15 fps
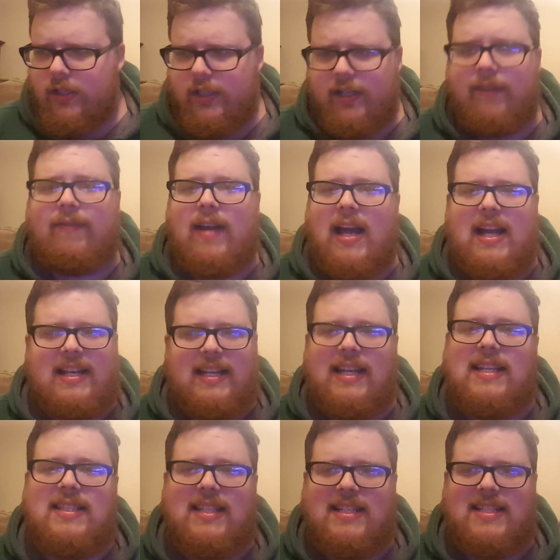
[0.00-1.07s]
You've got a
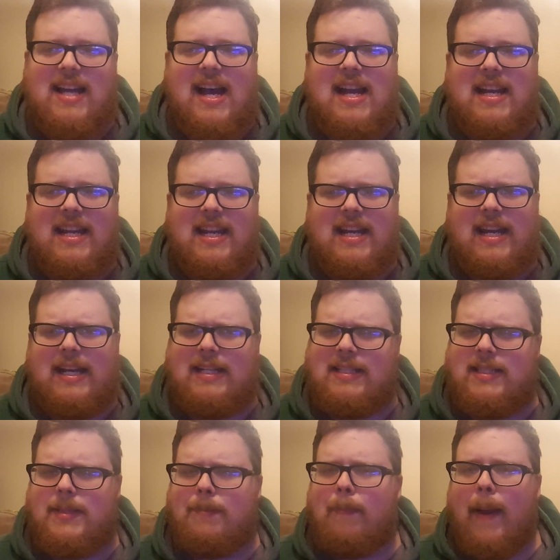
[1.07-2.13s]
decent tight end in
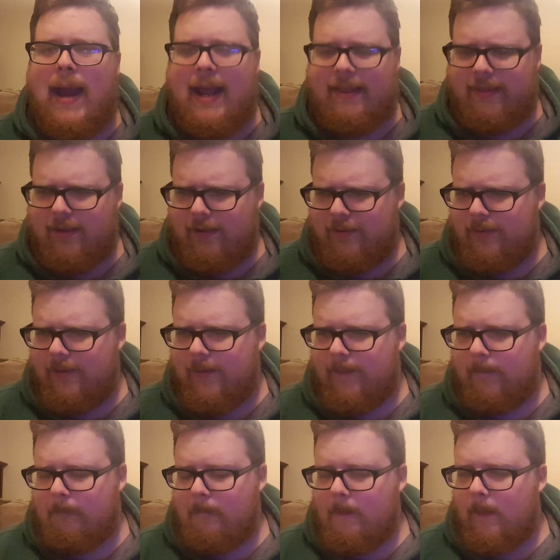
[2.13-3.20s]
Speth.
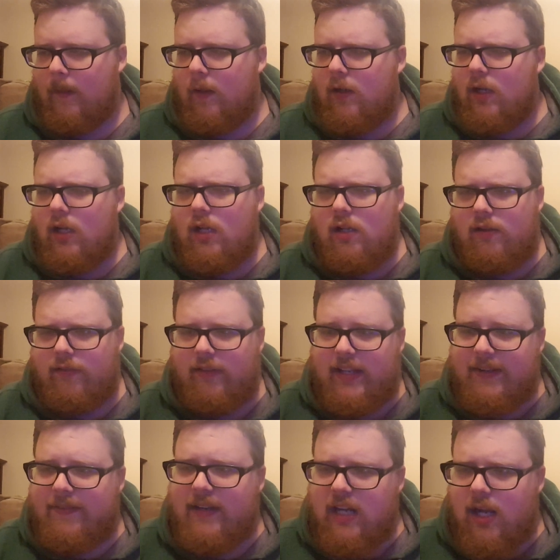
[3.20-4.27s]

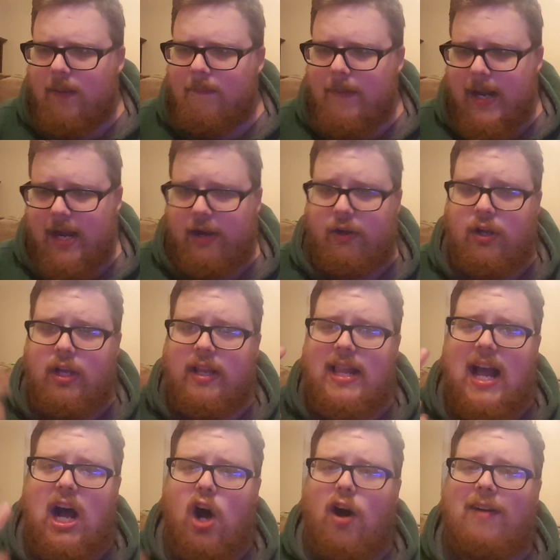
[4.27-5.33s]
Le'Veon Bell.
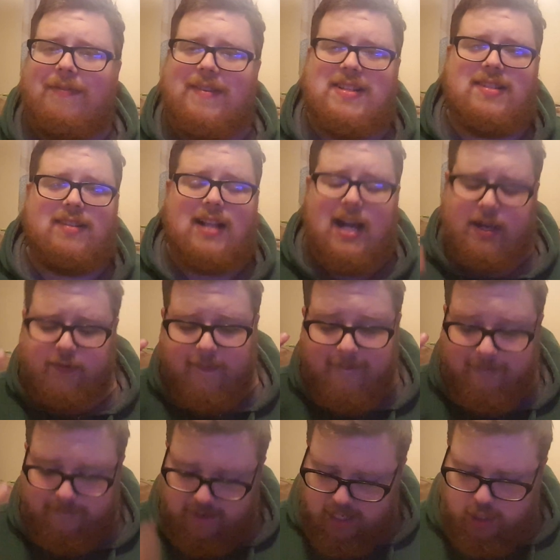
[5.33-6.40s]
That offensive line,
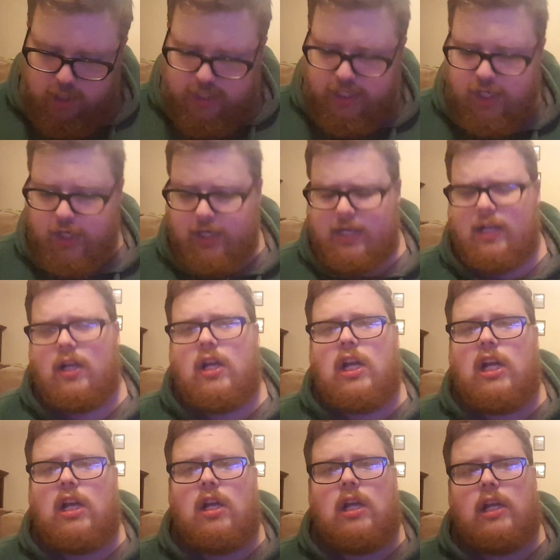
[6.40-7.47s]
very good.
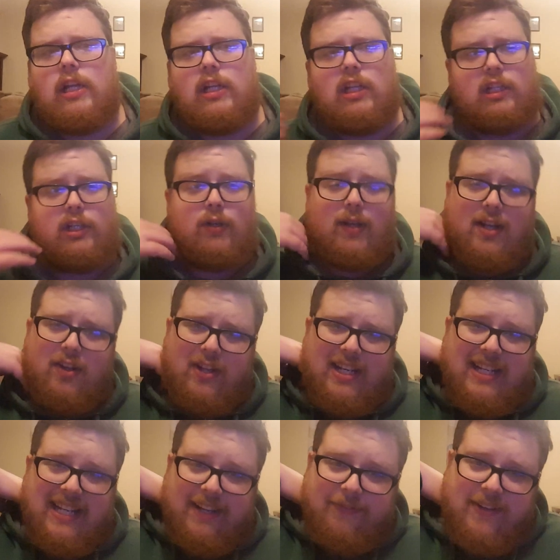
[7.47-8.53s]
You look on
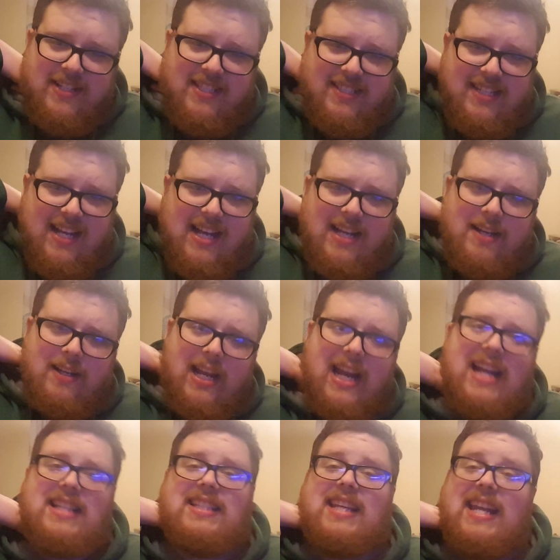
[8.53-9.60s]
the defensive side,
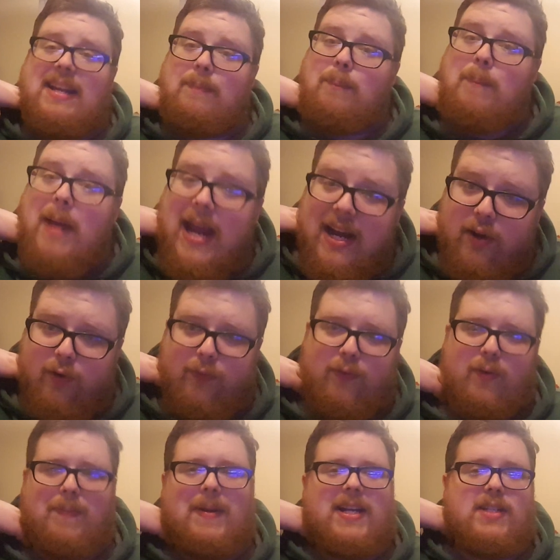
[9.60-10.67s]
it's getting better
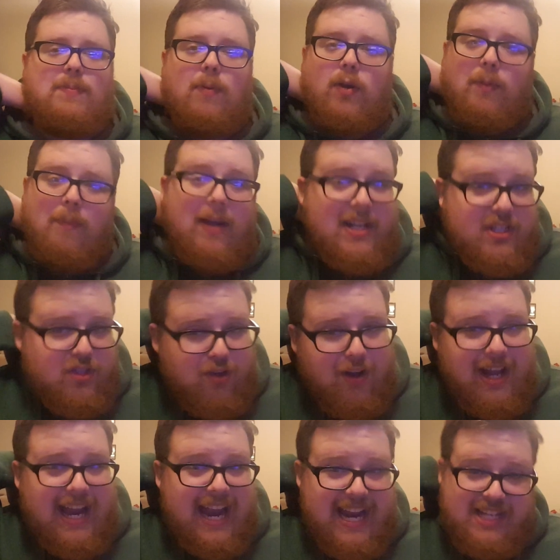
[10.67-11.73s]
for Pittsburgh, but it's
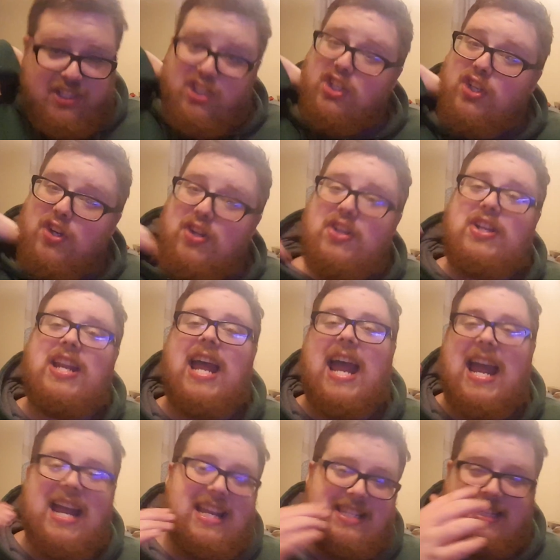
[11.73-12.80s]
not as good
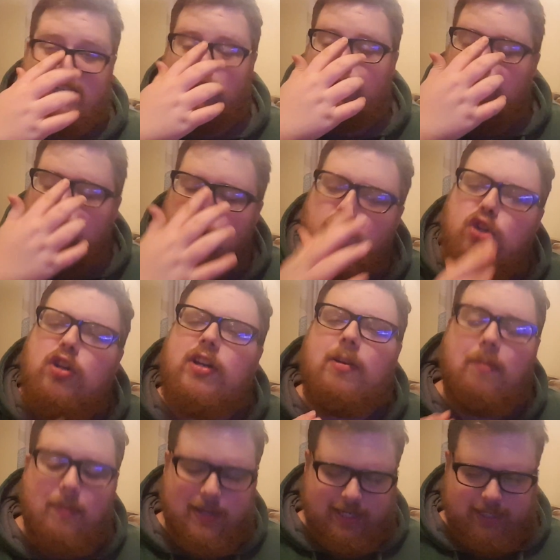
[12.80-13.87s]
as it
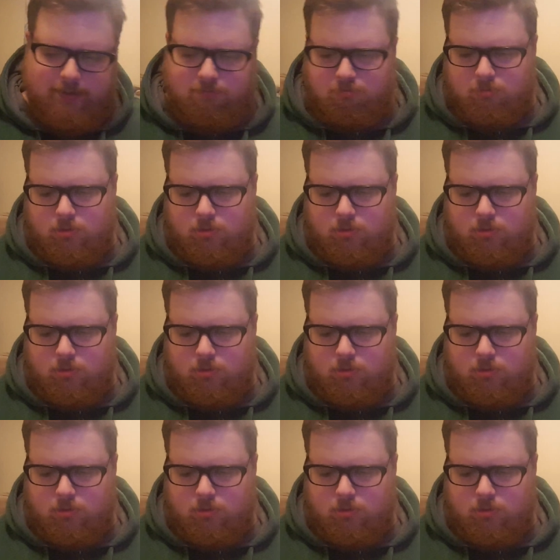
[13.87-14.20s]
should be.